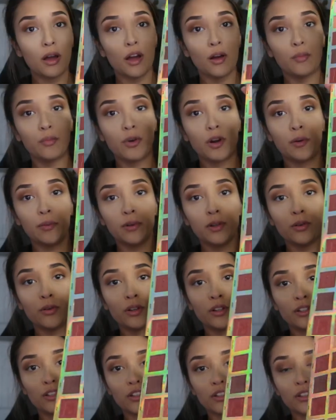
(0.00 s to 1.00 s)
I'm probably
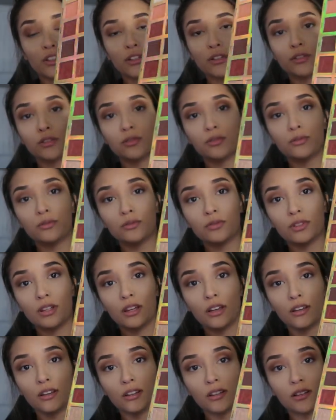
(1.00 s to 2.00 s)
going to use,
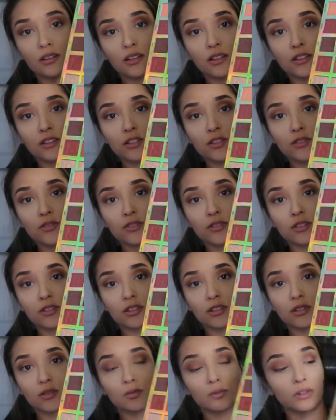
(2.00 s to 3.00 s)
let's use
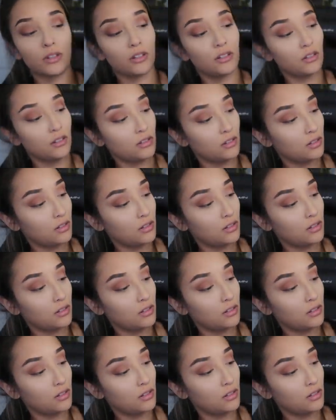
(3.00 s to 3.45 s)
this one.